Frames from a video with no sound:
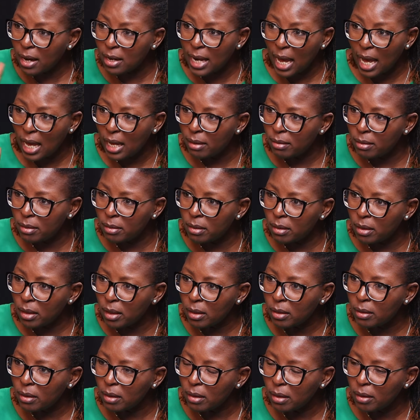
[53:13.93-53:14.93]
You know that
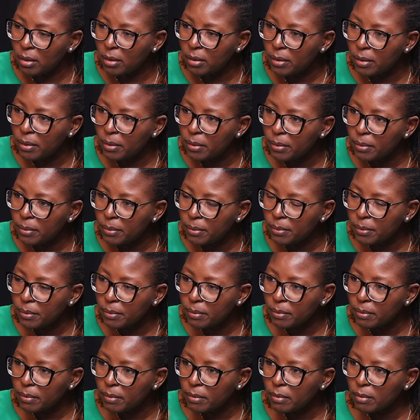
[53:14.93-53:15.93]
migraine is a
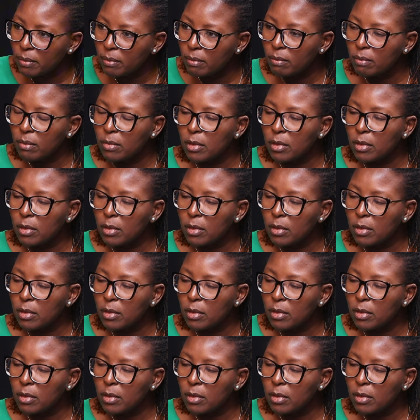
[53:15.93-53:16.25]
vascular disease.